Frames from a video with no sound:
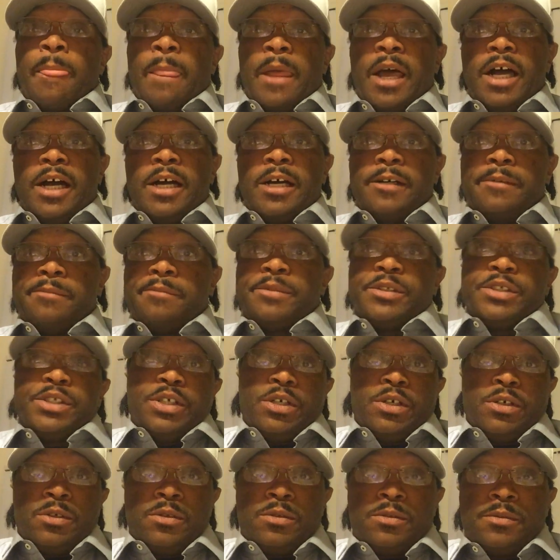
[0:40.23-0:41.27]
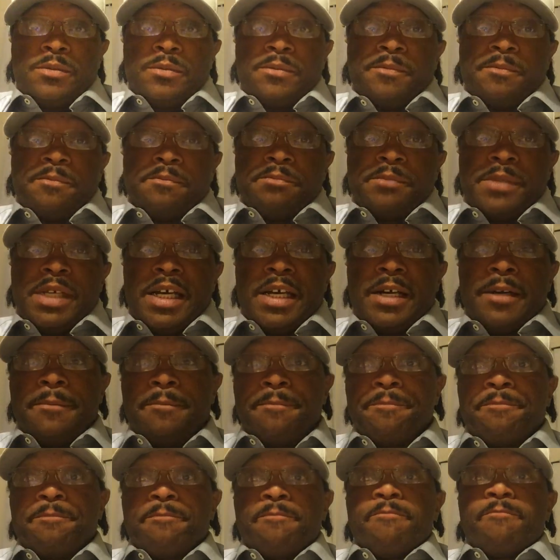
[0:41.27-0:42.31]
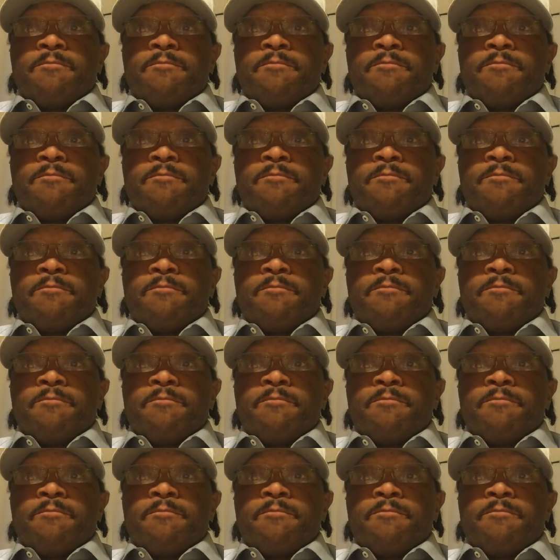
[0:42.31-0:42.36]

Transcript: Um, so, um,